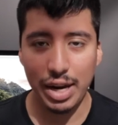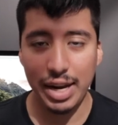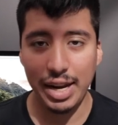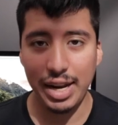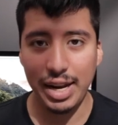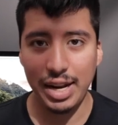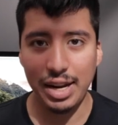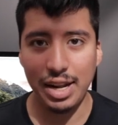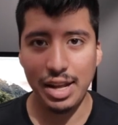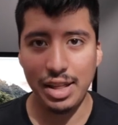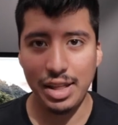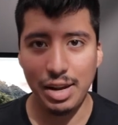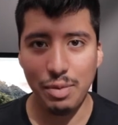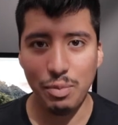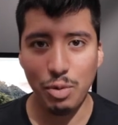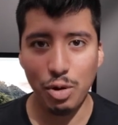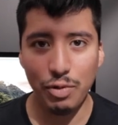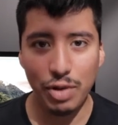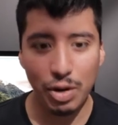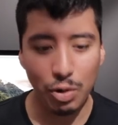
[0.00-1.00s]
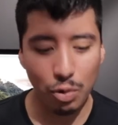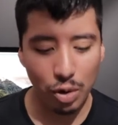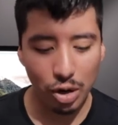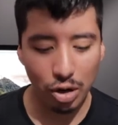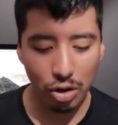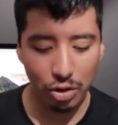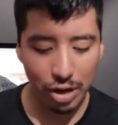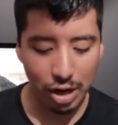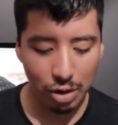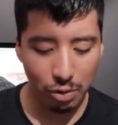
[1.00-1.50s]
in the movie
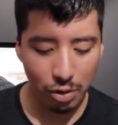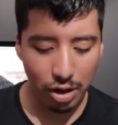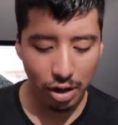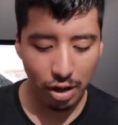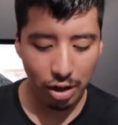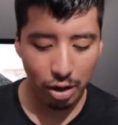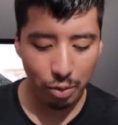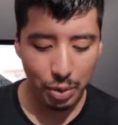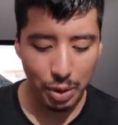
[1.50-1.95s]
world and what other